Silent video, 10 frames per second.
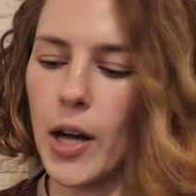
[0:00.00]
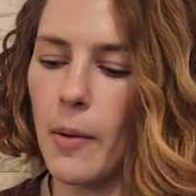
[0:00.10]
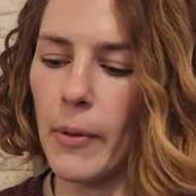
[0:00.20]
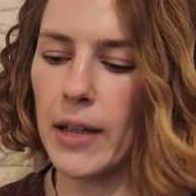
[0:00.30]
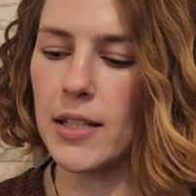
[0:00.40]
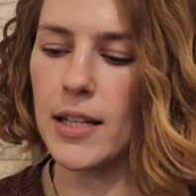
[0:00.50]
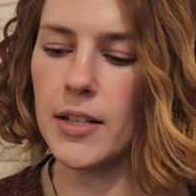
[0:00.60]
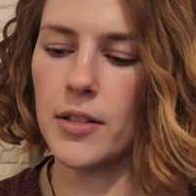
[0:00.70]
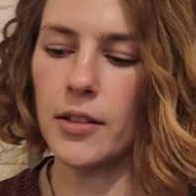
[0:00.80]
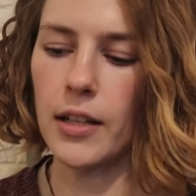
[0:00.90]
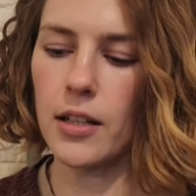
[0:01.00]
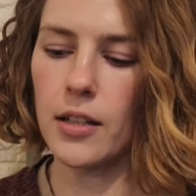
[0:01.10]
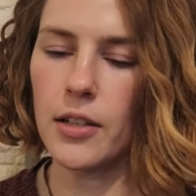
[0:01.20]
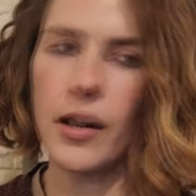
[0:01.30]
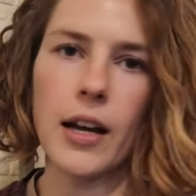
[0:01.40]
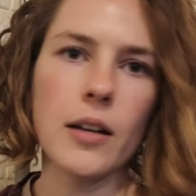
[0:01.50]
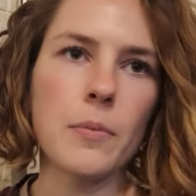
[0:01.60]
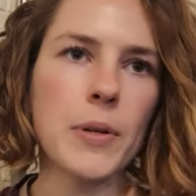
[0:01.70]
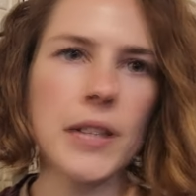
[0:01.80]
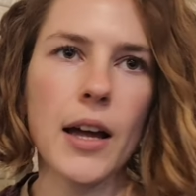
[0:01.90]
you come like six or later, you
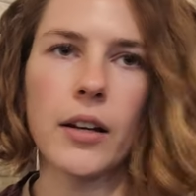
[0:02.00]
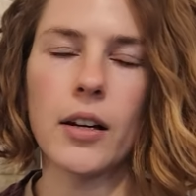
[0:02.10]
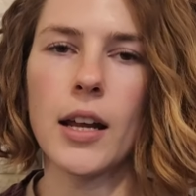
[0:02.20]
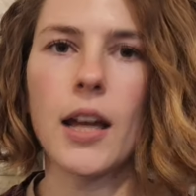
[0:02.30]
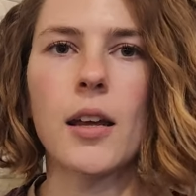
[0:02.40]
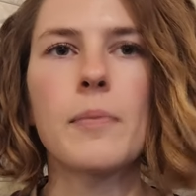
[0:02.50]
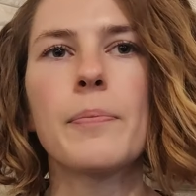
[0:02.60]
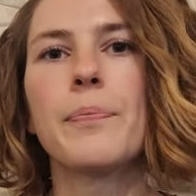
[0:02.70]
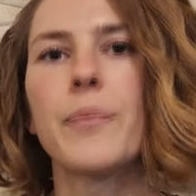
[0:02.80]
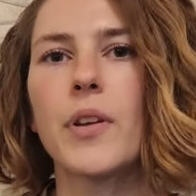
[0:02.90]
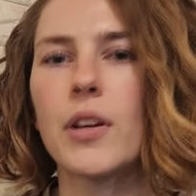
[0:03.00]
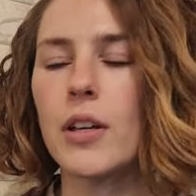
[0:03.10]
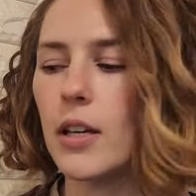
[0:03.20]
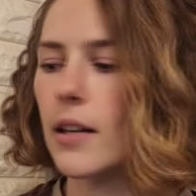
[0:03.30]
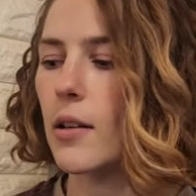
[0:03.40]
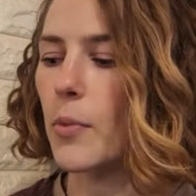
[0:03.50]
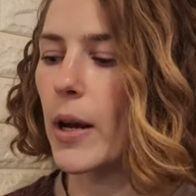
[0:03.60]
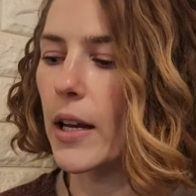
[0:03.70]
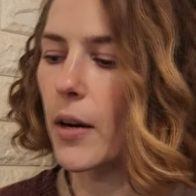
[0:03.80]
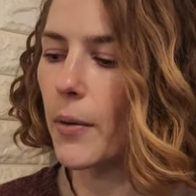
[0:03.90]
gotta put down your name and
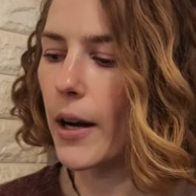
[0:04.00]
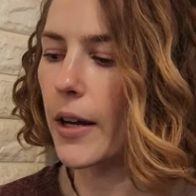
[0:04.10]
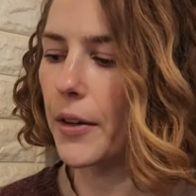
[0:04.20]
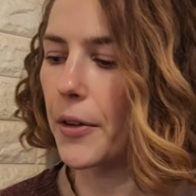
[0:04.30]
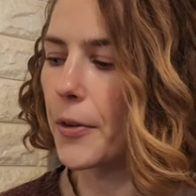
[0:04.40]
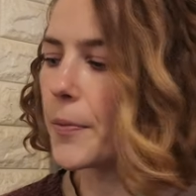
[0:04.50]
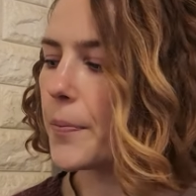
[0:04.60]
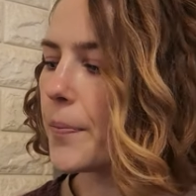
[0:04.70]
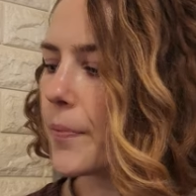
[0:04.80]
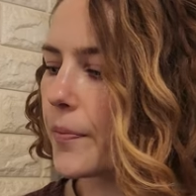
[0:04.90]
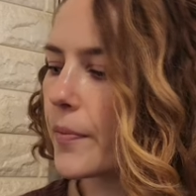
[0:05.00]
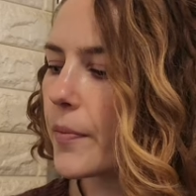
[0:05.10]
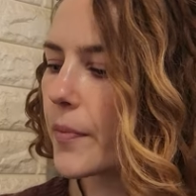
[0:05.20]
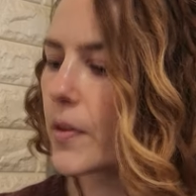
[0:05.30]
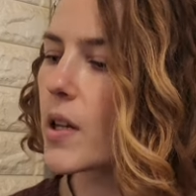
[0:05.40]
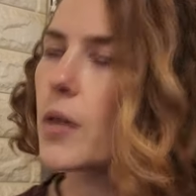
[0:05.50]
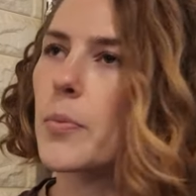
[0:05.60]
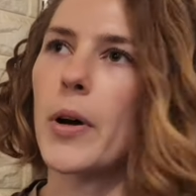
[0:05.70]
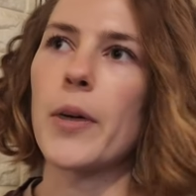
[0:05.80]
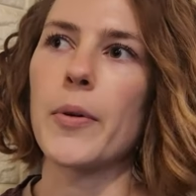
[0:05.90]
wait a while.
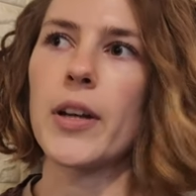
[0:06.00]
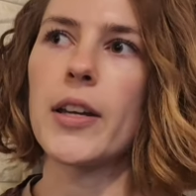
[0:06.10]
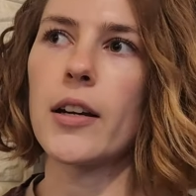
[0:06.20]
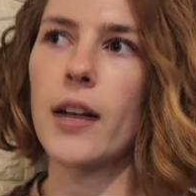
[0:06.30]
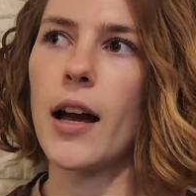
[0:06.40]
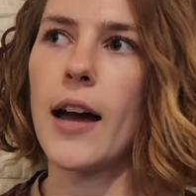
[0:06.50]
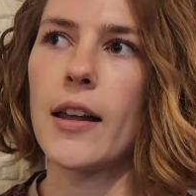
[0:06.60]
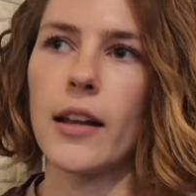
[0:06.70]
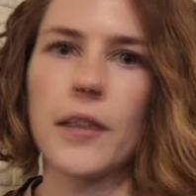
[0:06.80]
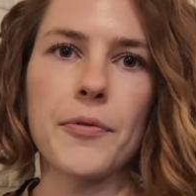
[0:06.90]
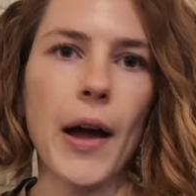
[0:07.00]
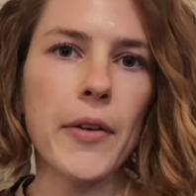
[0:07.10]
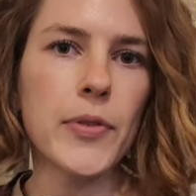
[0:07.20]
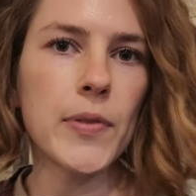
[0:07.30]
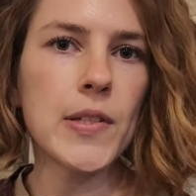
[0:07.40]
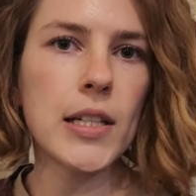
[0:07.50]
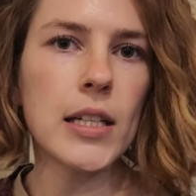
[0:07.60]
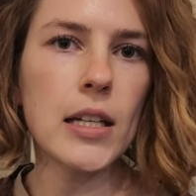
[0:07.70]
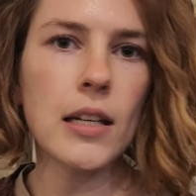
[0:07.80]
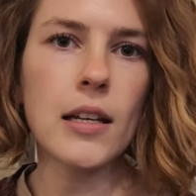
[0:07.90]
But we're here at like
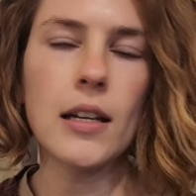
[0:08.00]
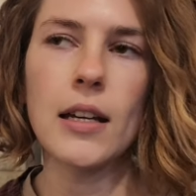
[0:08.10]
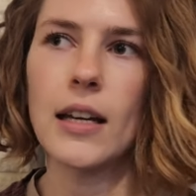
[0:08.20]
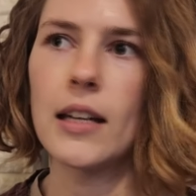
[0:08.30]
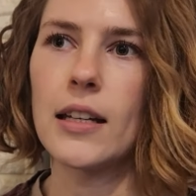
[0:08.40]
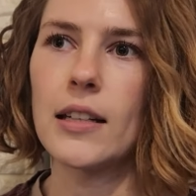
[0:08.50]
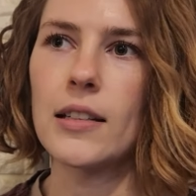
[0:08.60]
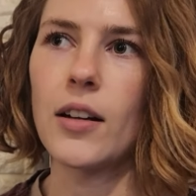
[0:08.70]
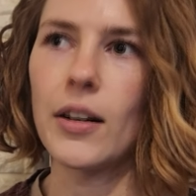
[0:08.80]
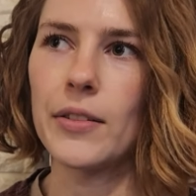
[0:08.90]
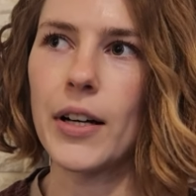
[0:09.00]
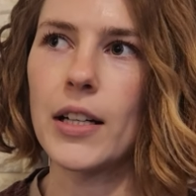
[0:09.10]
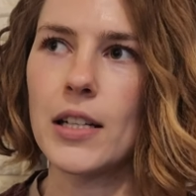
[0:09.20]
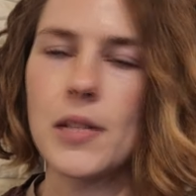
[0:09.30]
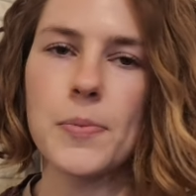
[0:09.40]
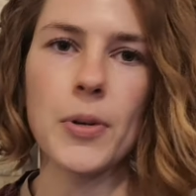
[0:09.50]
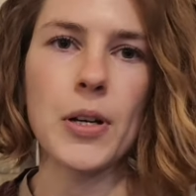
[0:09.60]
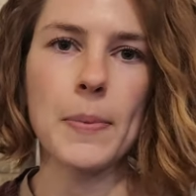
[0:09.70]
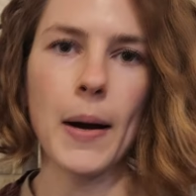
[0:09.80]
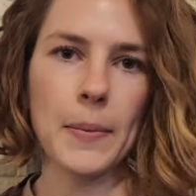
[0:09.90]
5:15, and already it's
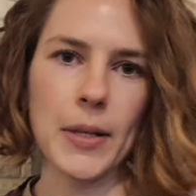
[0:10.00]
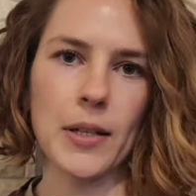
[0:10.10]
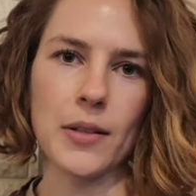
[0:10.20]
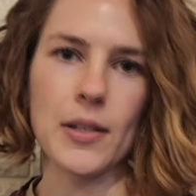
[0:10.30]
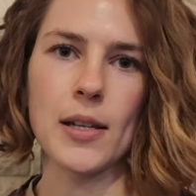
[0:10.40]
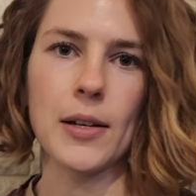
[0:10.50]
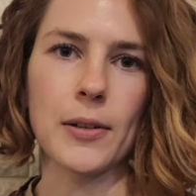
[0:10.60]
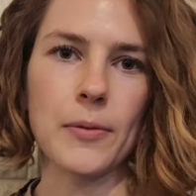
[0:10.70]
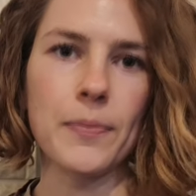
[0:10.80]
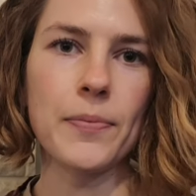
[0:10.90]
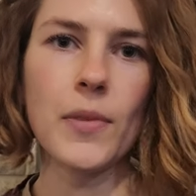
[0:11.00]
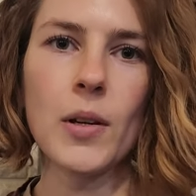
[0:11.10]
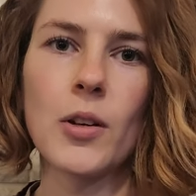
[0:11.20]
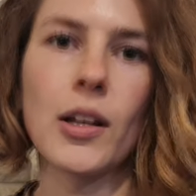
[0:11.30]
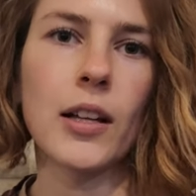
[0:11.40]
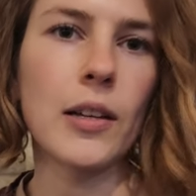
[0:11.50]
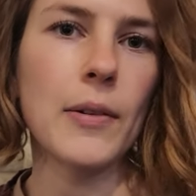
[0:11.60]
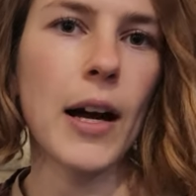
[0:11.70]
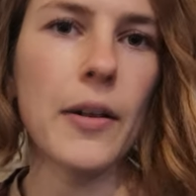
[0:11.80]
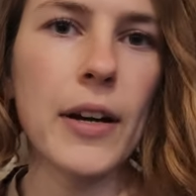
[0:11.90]
pretty popping. So
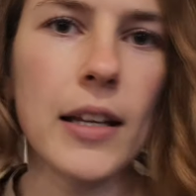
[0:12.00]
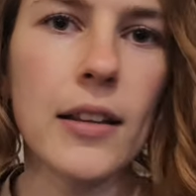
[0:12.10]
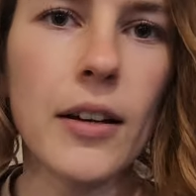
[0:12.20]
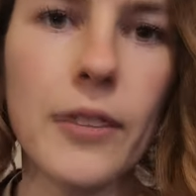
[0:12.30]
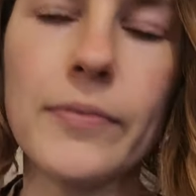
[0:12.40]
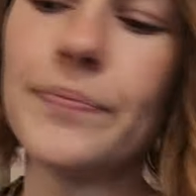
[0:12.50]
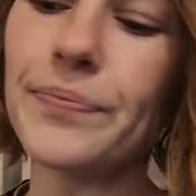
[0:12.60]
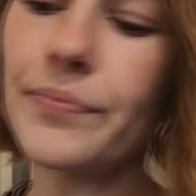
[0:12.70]
luckily, we got right in though.